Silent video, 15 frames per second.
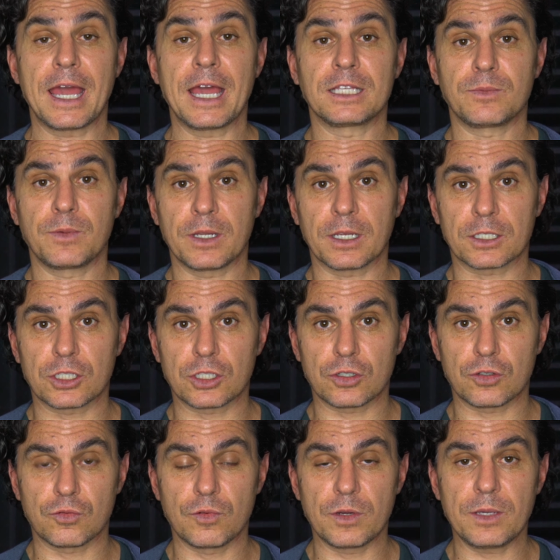it's been
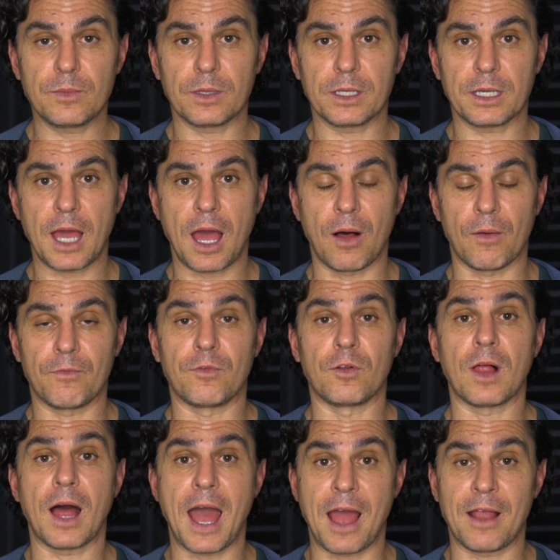extremely
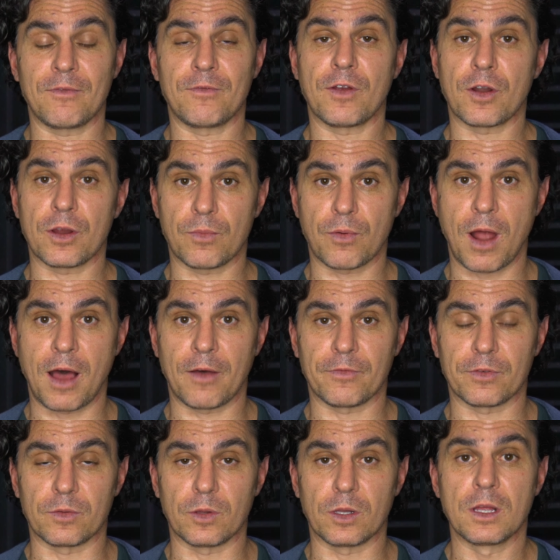helpful and very
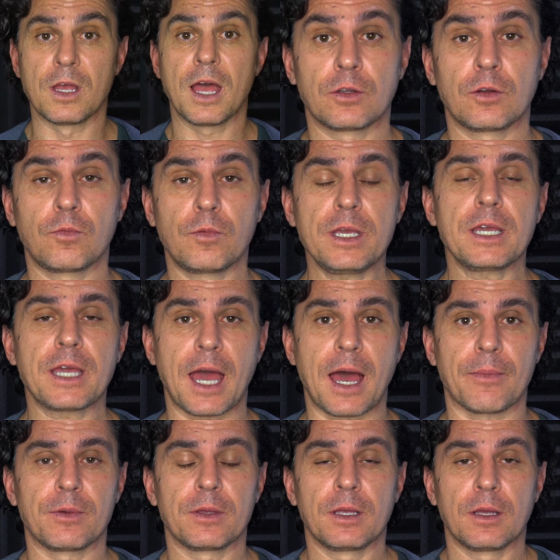profitable. So to
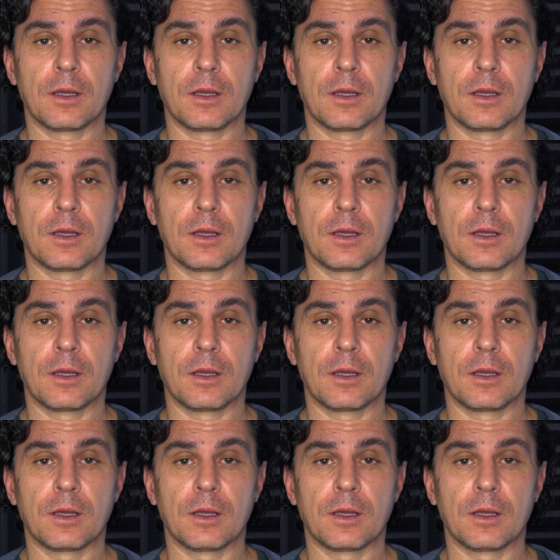recap,